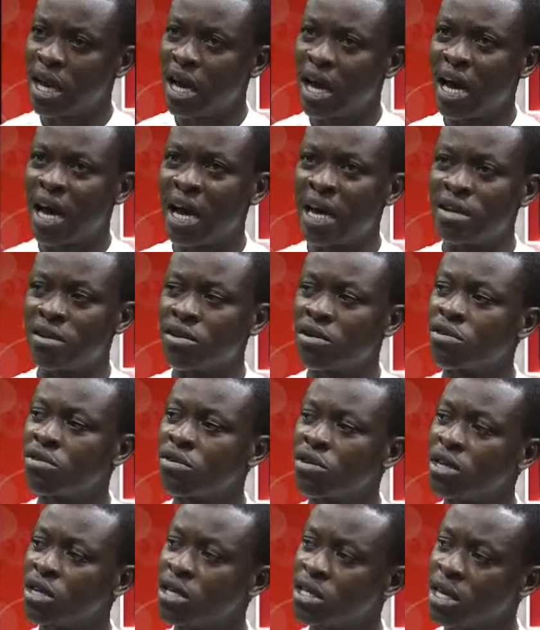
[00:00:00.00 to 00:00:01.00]
and
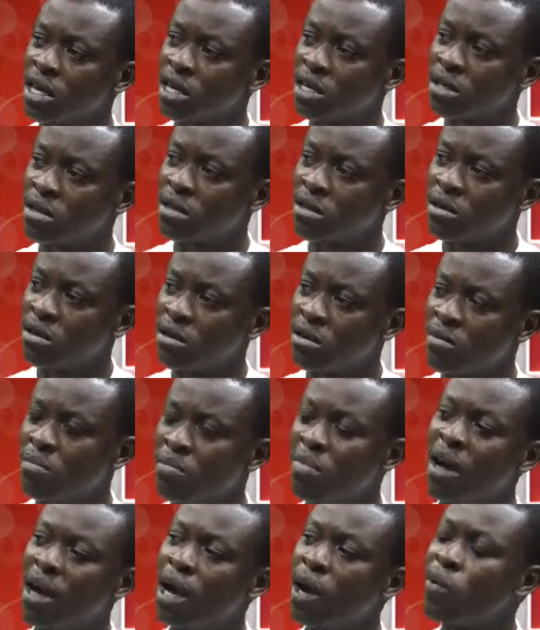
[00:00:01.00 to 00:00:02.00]
created
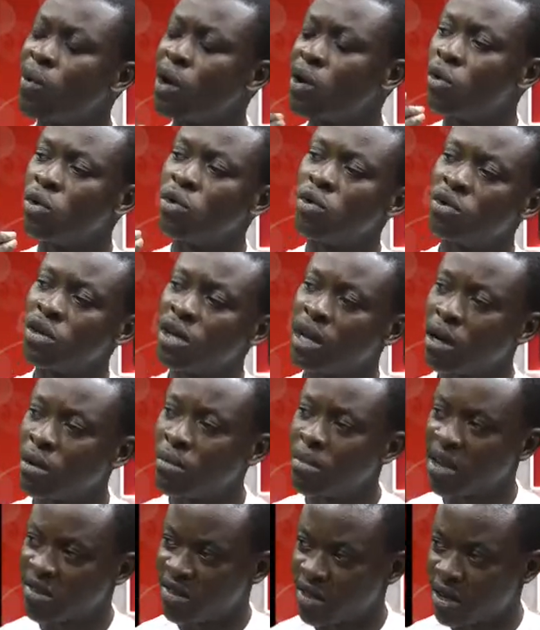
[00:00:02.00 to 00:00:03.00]
by our colonial
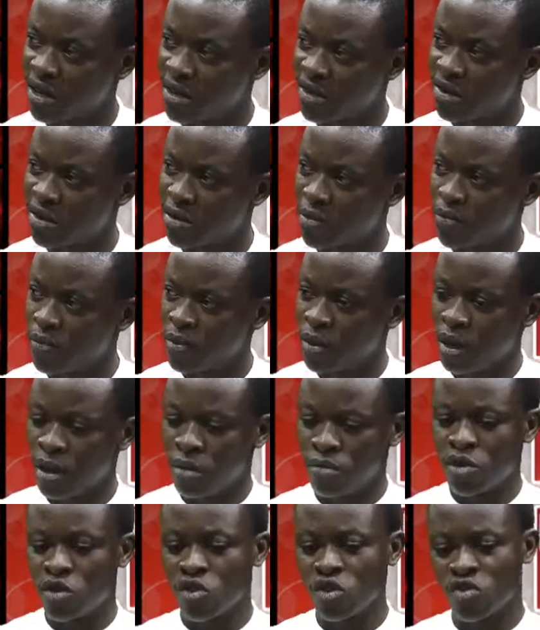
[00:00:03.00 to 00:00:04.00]
masters.
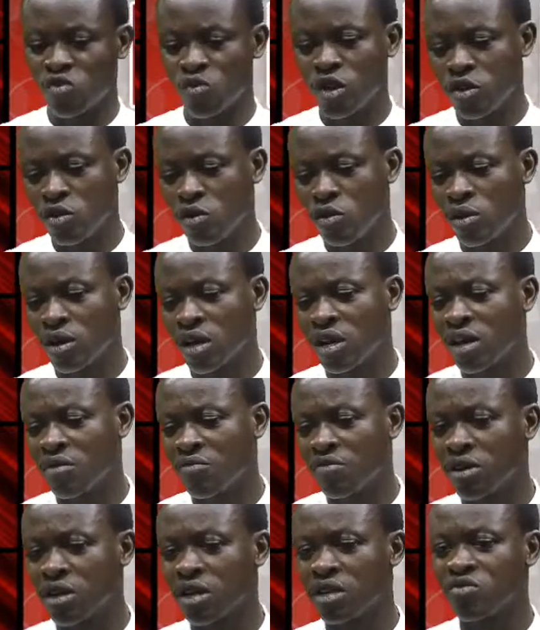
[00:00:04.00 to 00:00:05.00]
Because when you look at
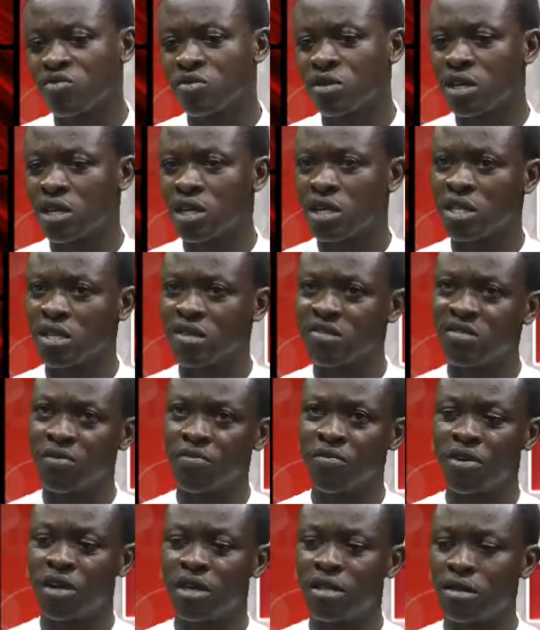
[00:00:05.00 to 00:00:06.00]
Africa today, the
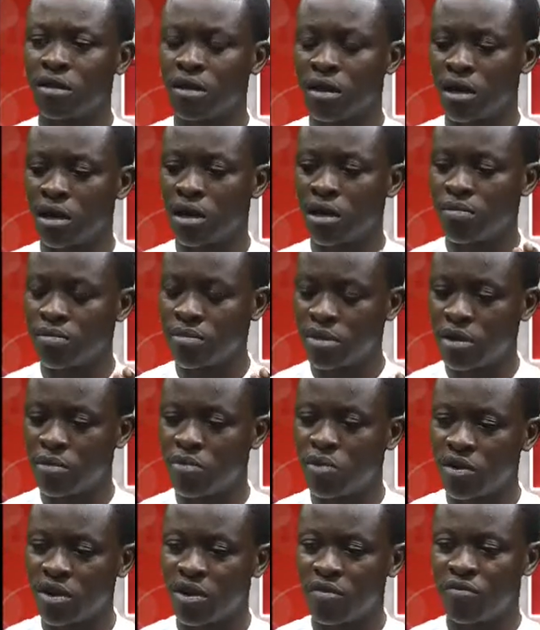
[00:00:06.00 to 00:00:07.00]
different
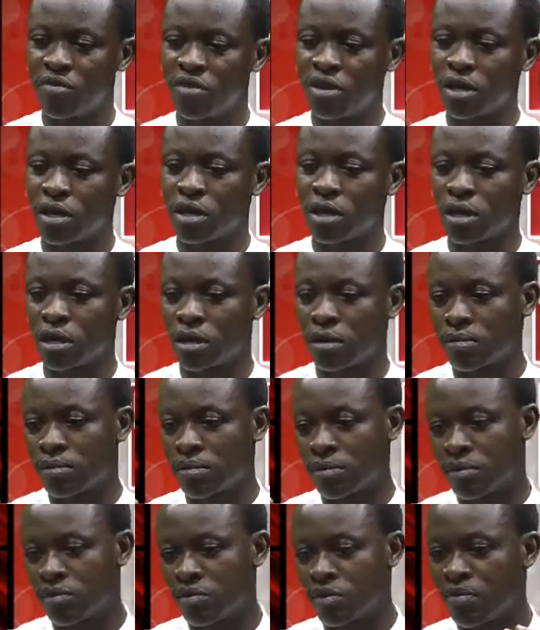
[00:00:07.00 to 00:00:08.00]
demographic
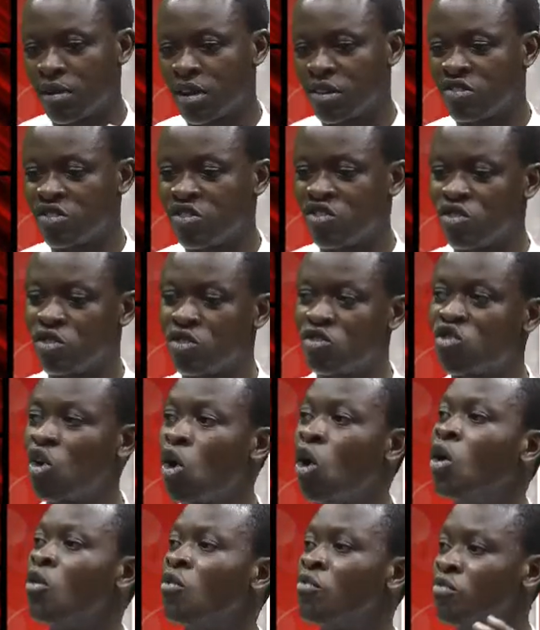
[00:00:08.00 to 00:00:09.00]
repartitions
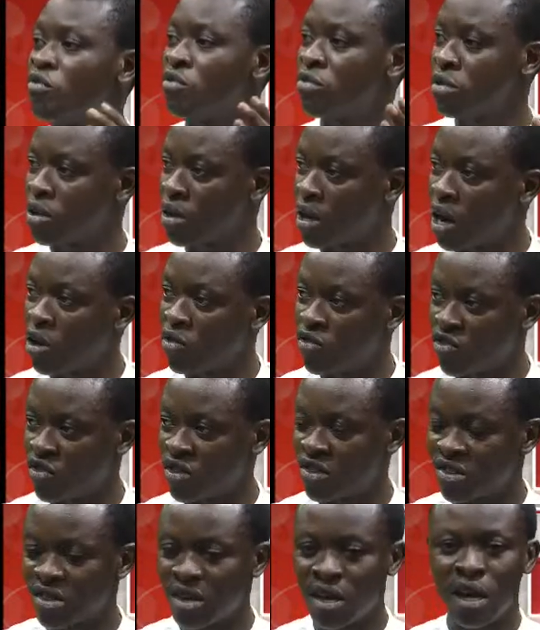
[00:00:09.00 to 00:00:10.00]
of
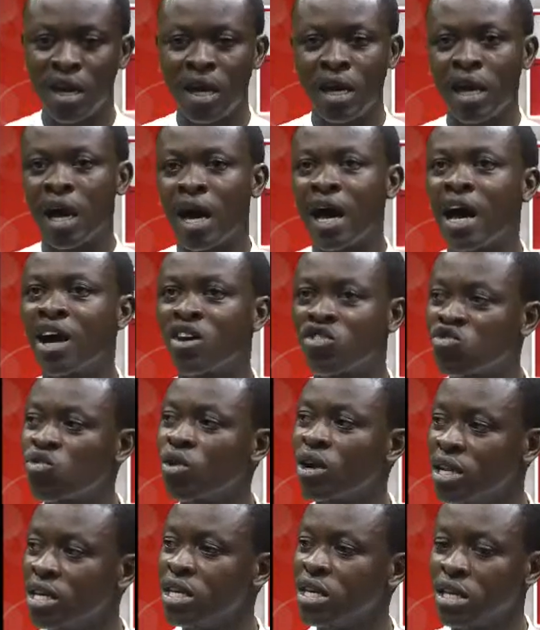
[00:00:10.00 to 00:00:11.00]
countries
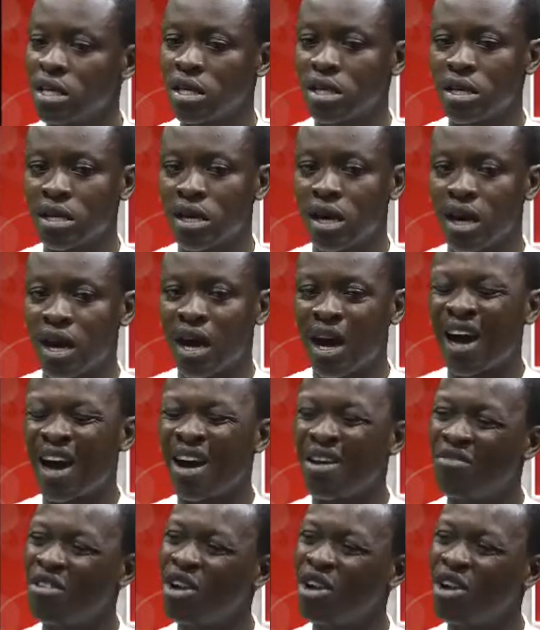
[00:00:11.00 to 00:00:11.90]
actually have a